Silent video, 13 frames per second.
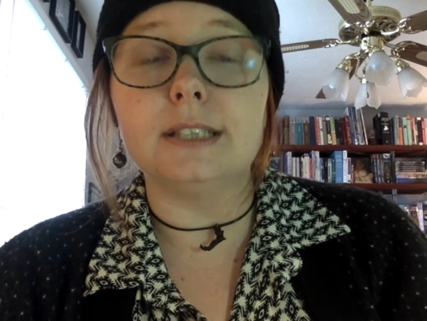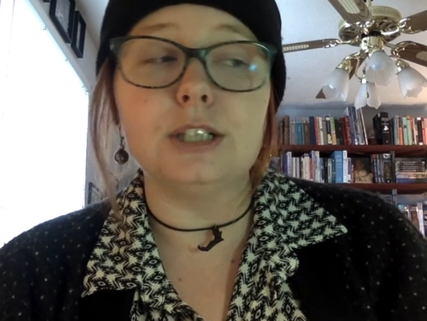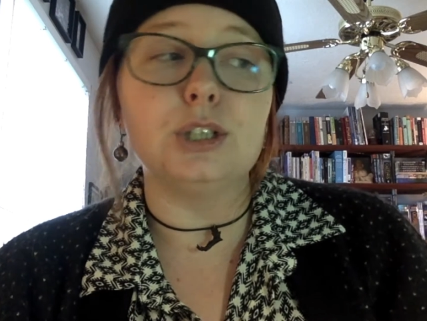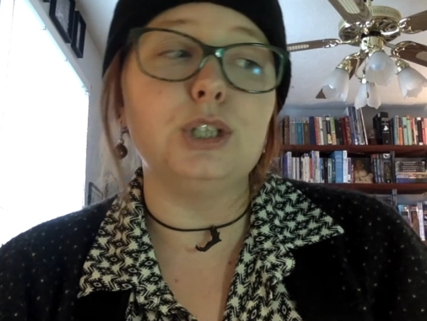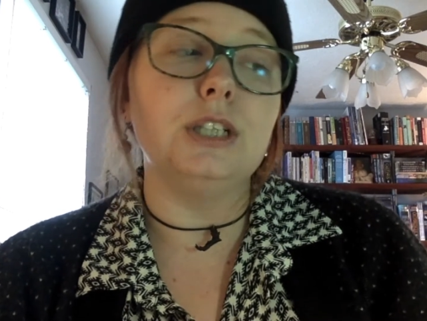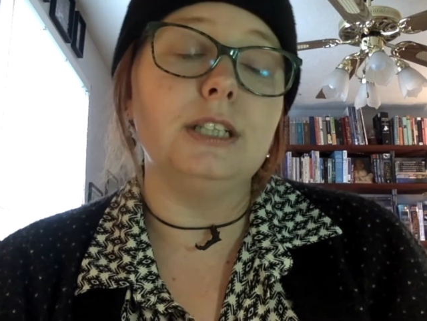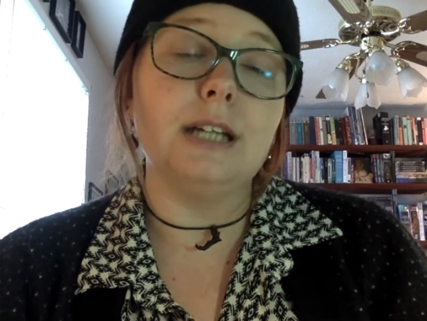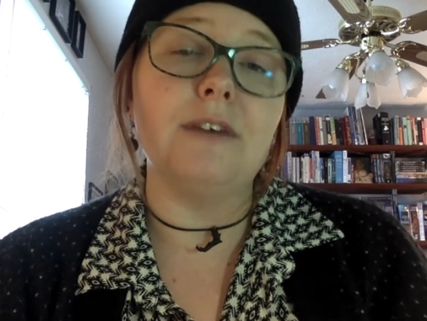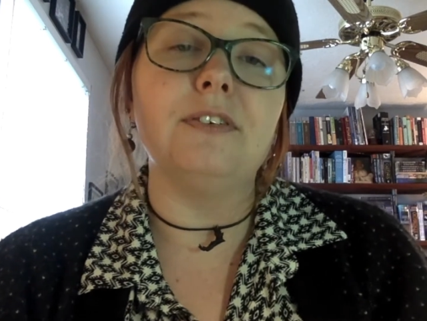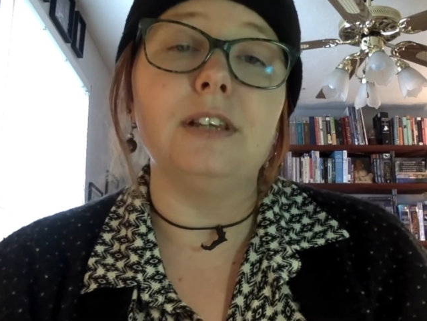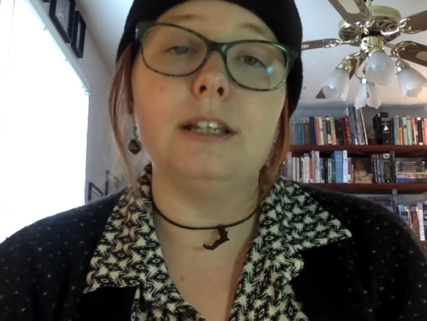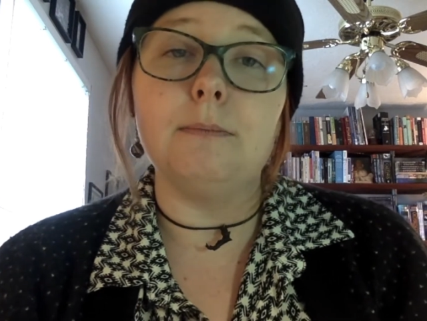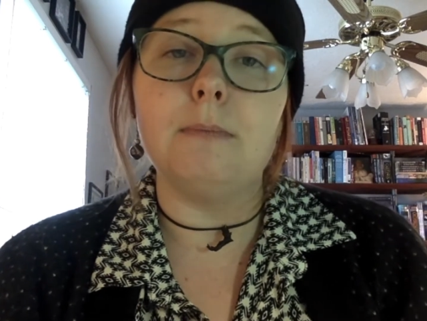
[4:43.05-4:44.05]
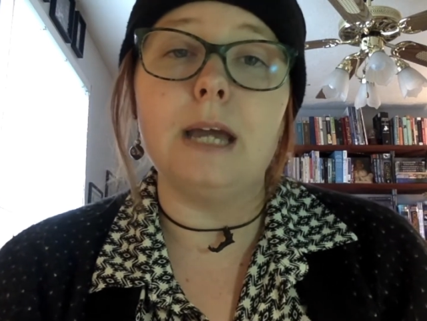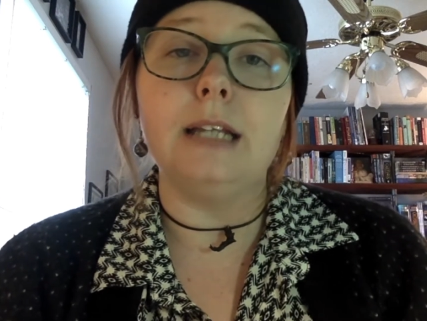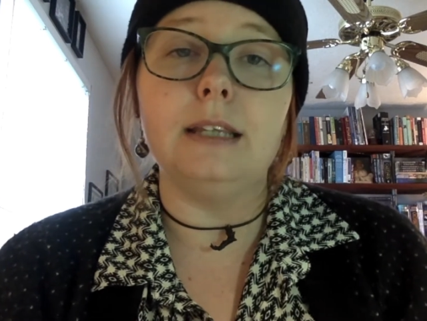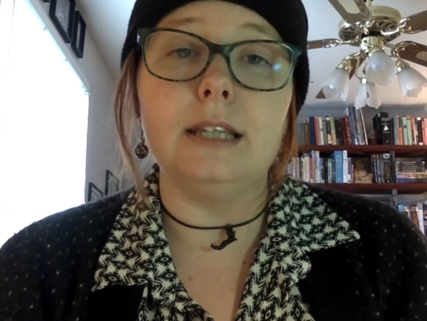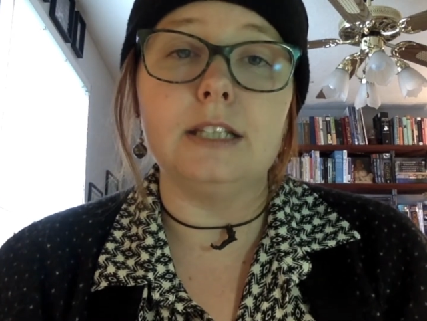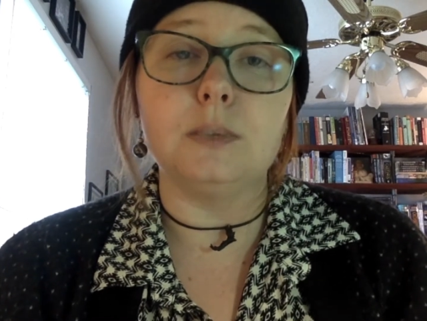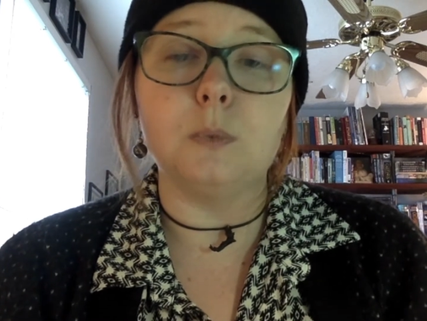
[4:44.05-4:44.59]
and she definitely made
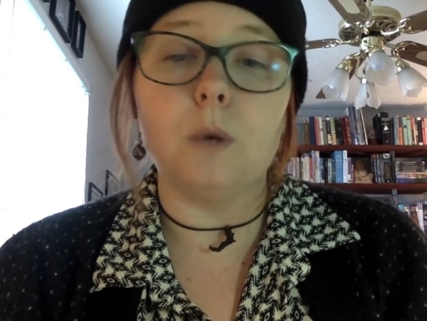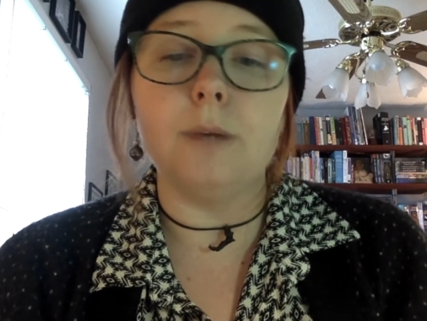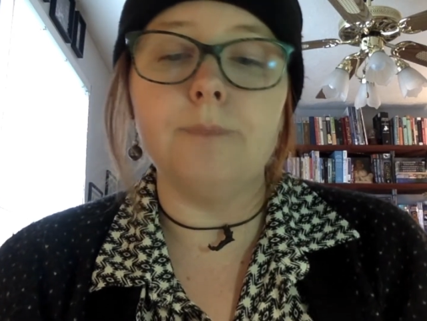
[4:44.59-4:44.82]
this one.